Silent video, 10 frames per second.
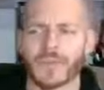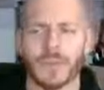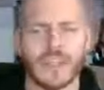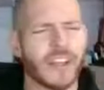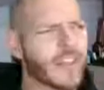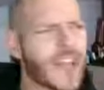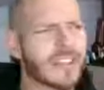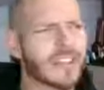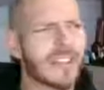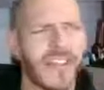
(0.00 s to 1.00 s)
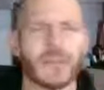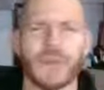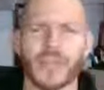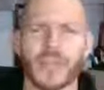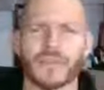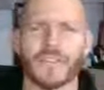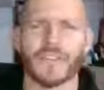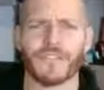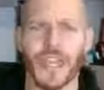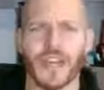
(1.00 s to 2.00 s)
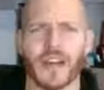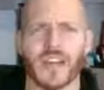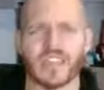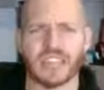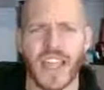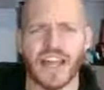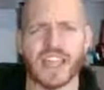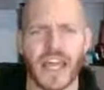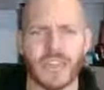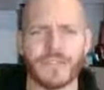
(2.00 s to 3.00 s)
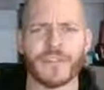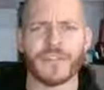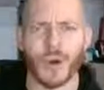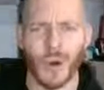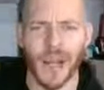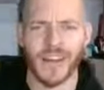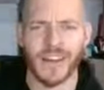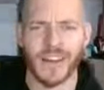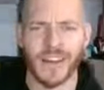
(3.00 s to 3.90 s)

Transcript: but they have to take a picture of their feet on the scale every morning.